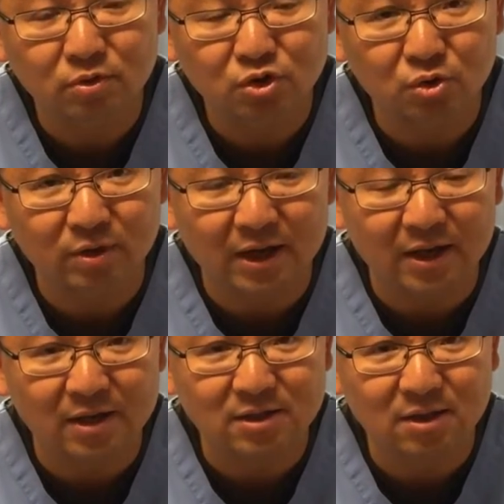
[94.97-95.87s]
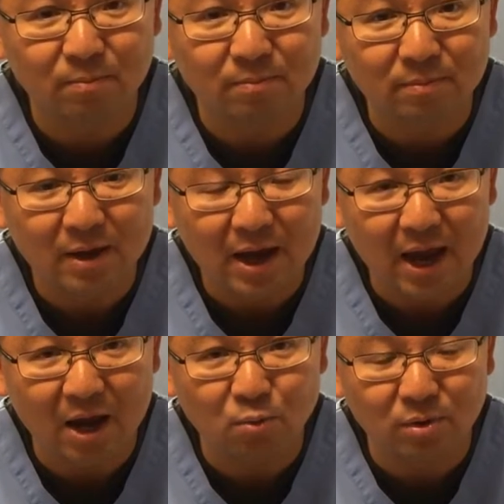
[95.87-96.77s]
so that there's some
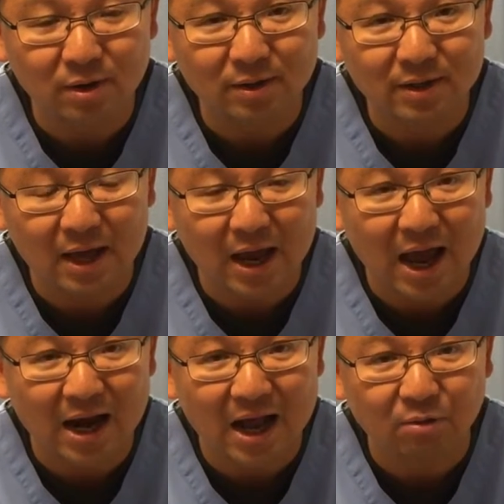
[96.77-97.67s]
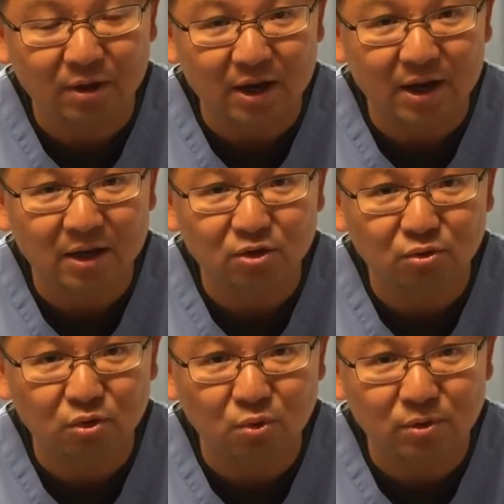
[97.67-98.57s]
area that allow the air
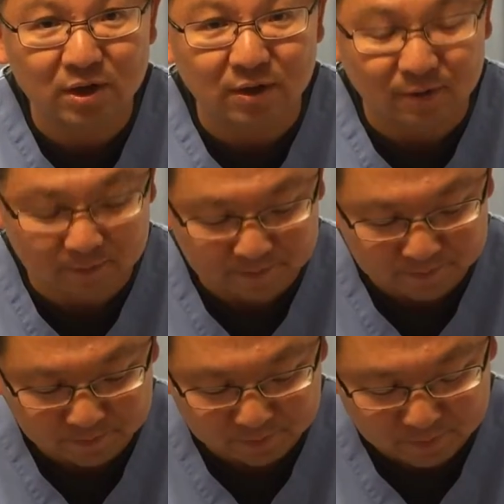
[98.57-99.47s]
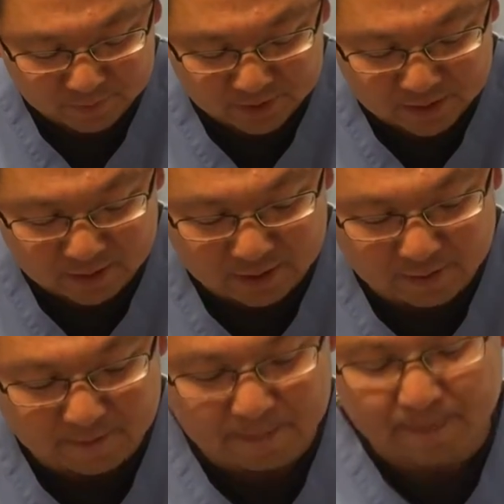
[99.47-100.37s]
to go in. Okay.